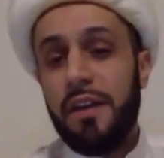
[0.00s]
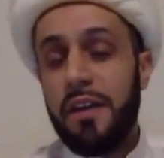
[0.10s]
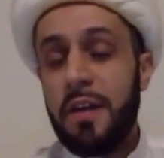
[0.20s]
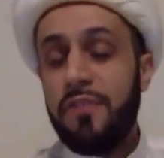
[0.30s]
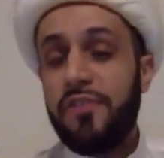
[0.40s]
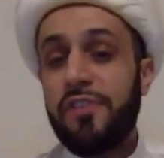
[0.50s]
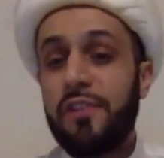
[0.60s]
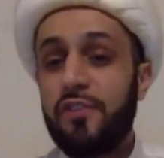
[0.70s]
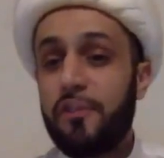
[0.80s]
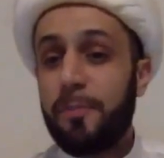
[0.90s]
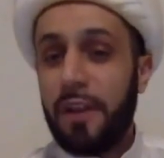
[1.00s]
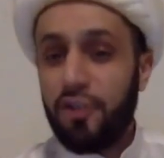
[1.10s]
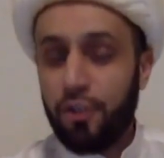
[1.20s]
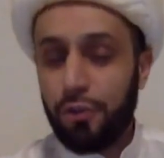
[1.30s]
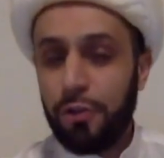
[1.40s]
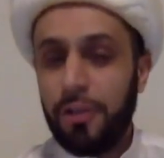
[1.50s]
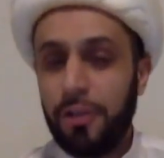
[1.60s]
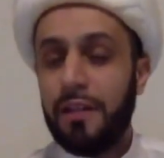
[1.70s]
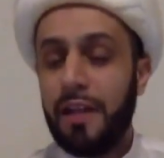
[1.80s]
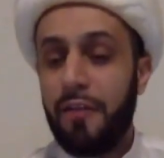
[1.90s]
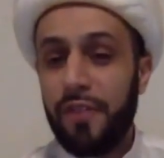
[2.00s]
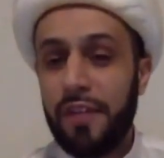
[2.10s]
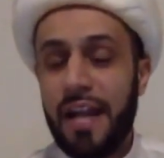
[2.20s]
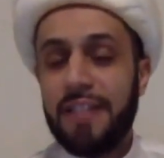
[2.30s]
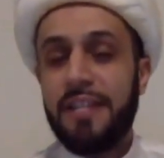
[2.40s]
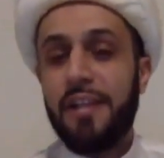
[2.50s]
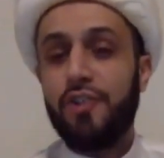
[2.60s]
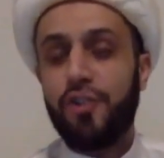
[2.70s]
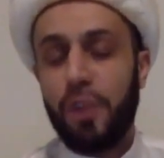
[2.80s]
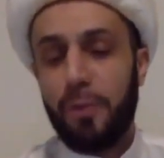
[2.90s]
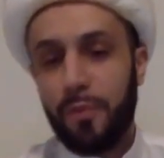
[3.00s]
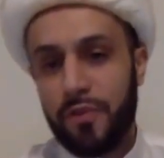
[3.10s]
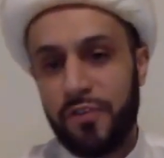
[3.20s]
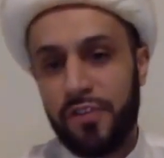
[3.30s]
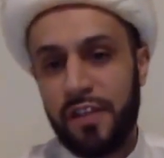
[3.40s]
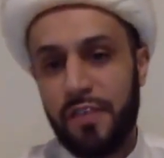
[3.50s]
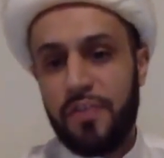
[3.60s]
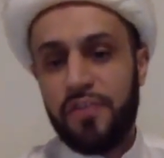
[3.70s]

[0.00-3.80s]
his special loving attention and mercy.